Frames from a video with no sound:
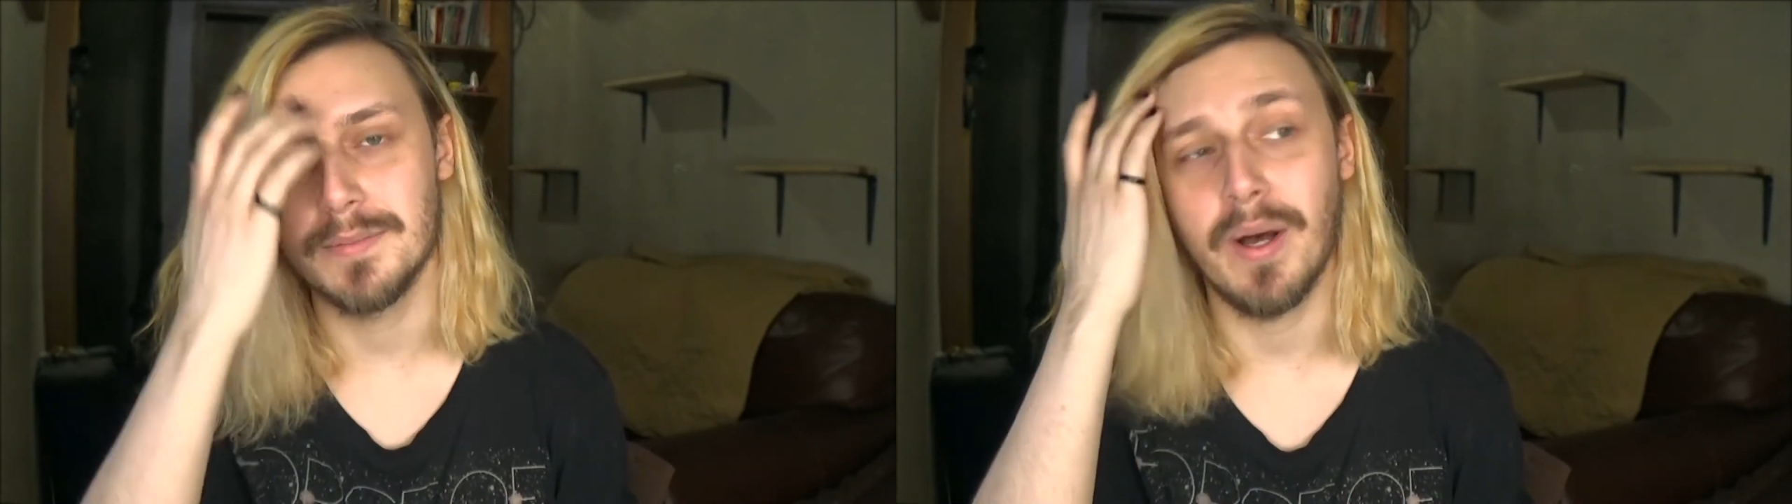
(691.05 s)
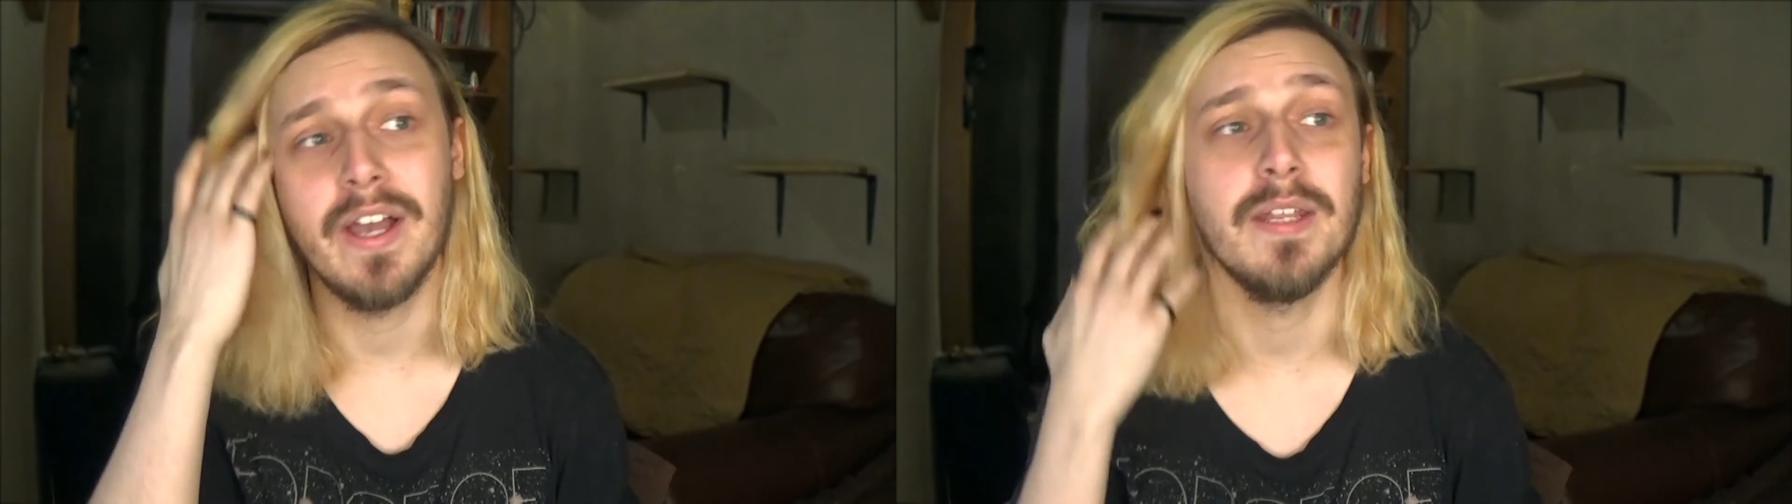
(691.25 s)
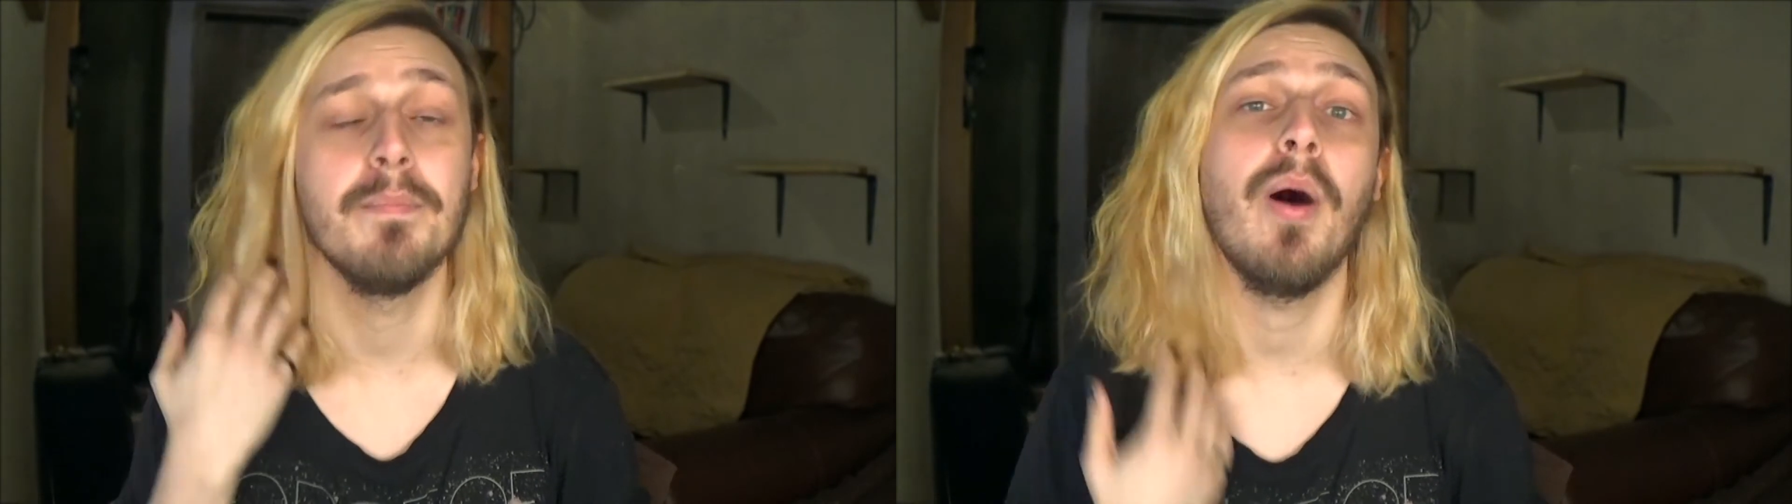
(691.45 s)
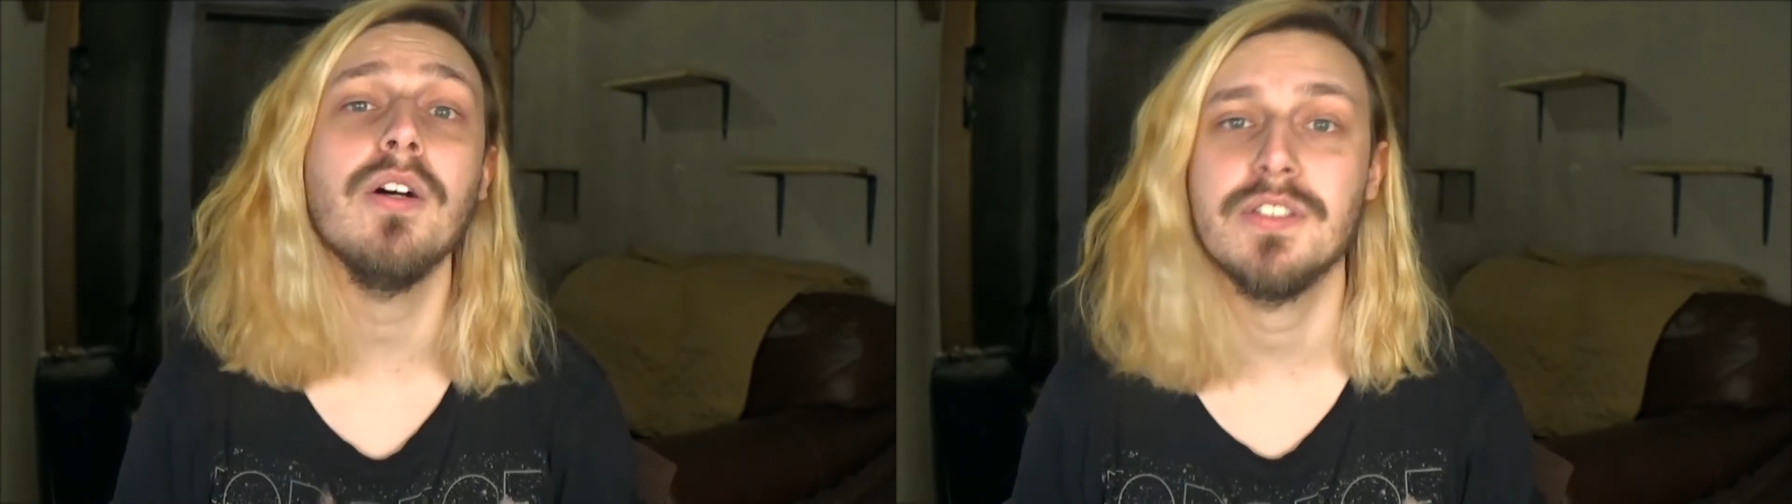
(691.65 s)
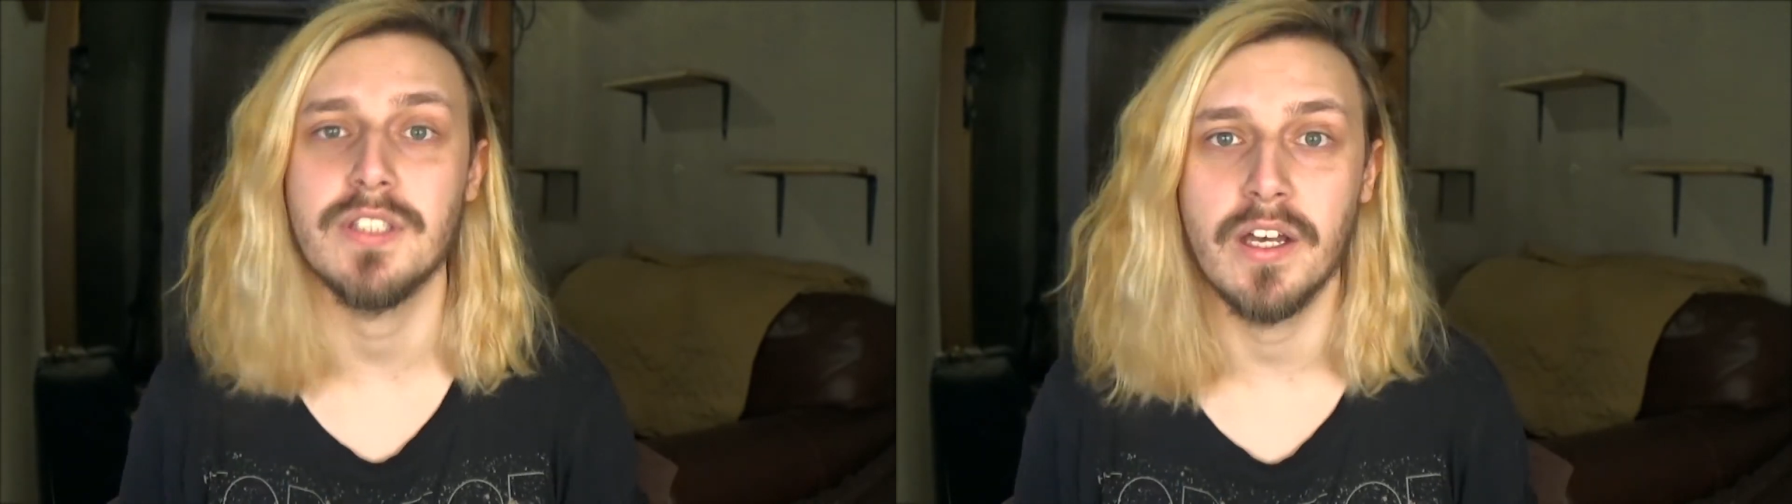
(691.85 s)
by an
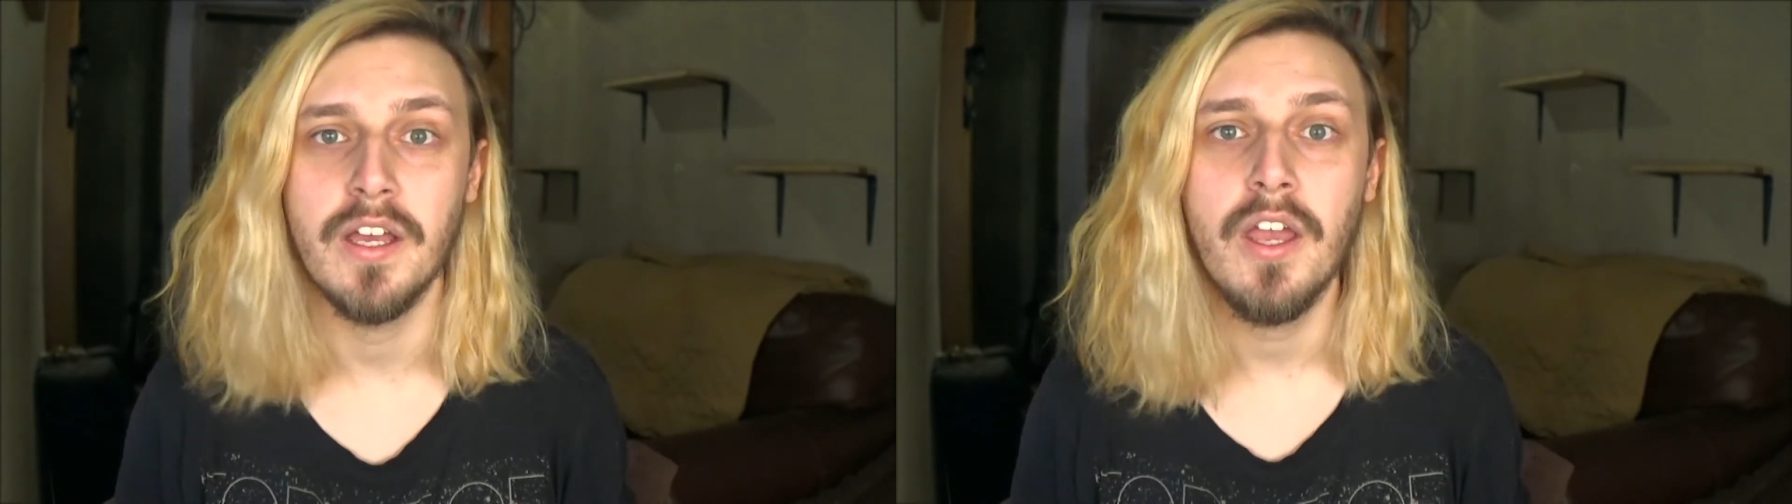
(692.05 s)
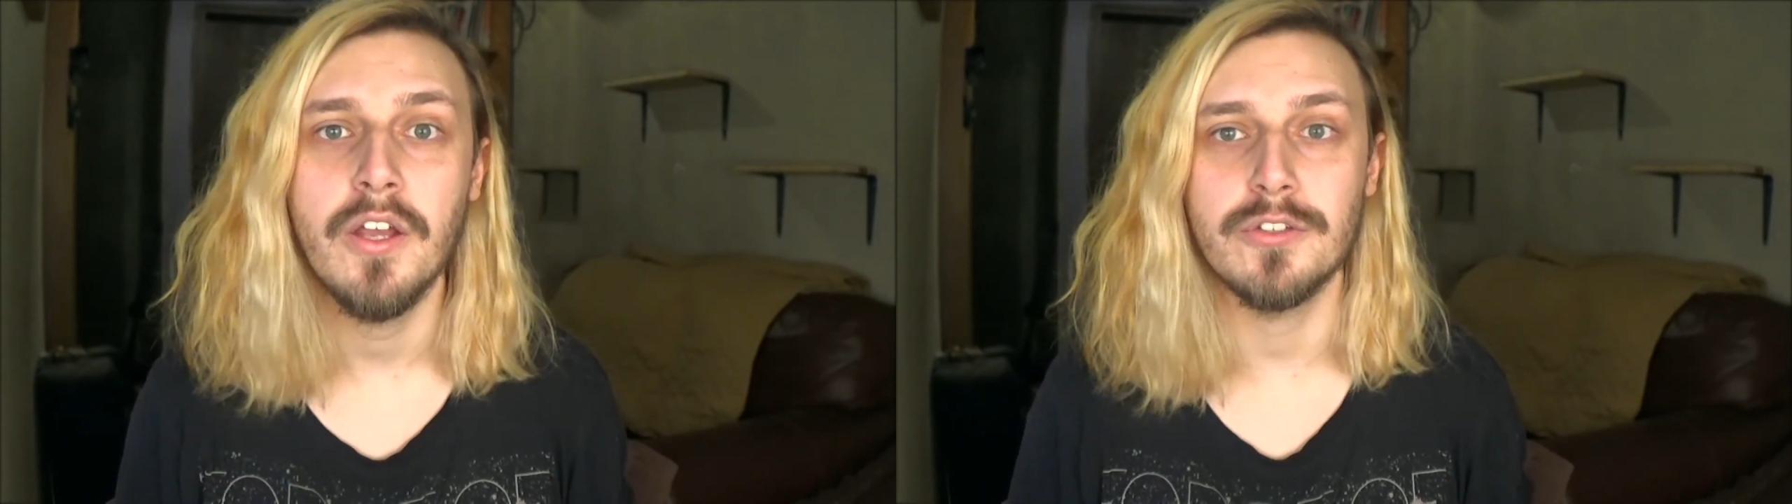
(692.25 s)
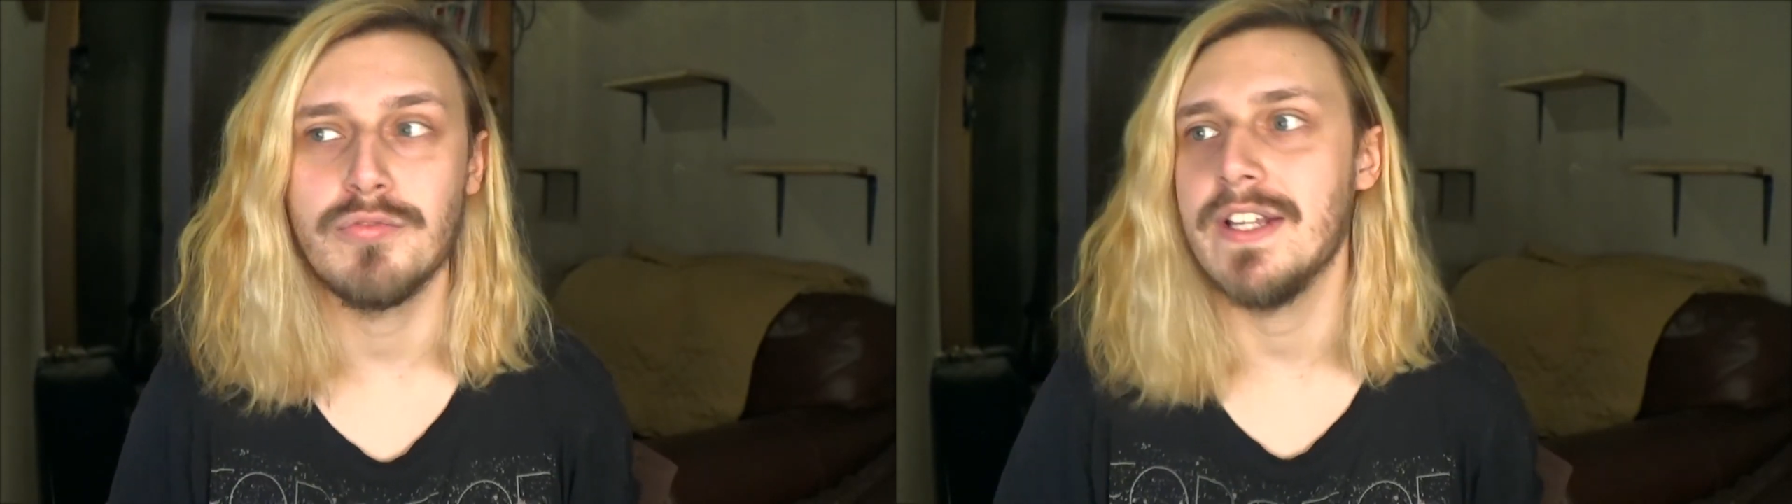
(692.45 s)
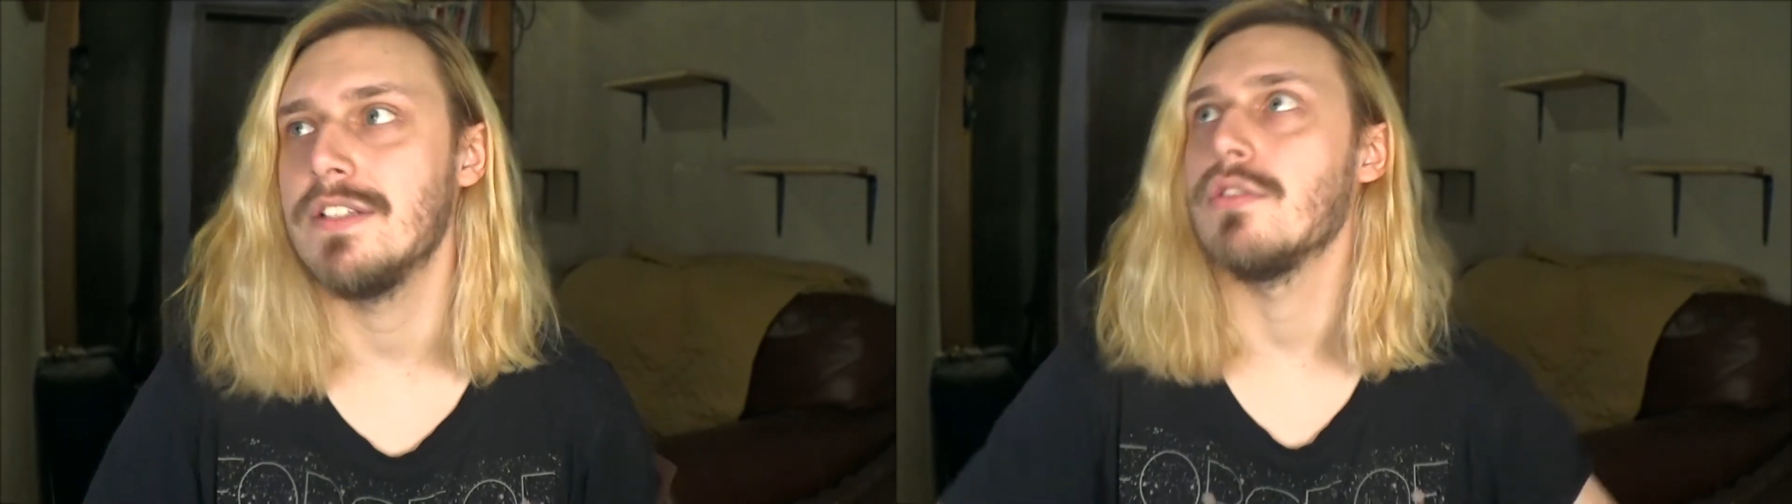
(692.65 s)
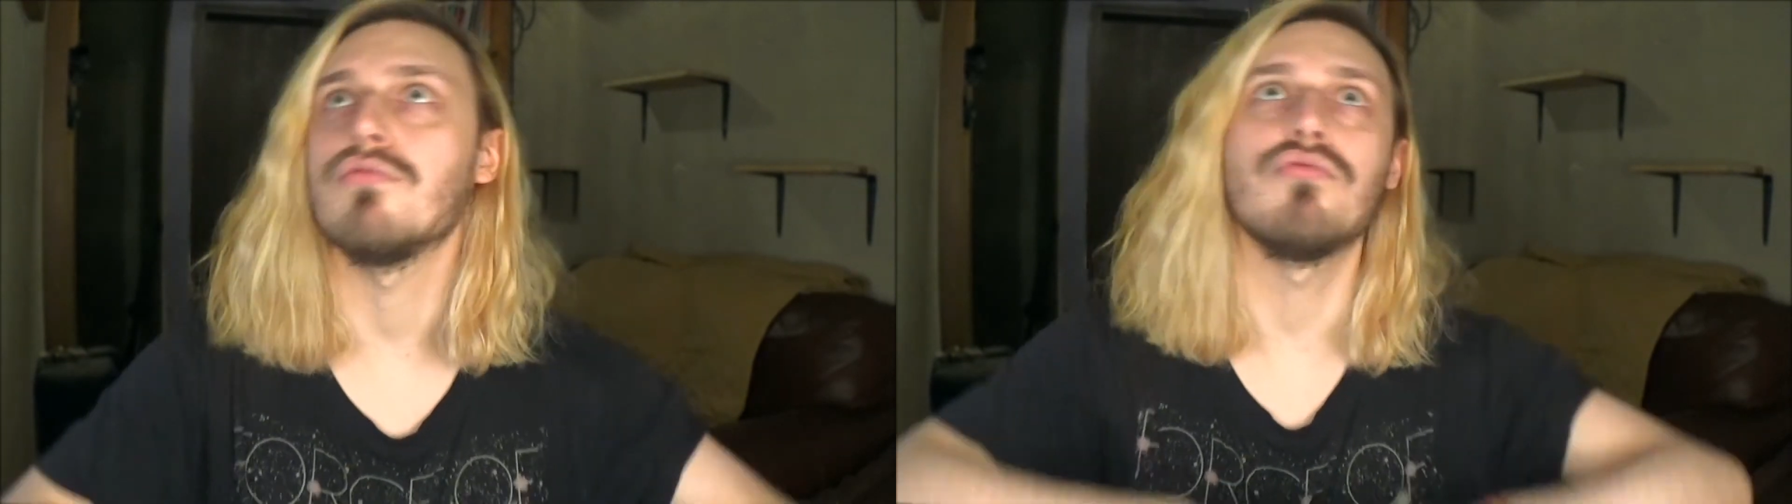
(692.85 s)
imposter who's ready to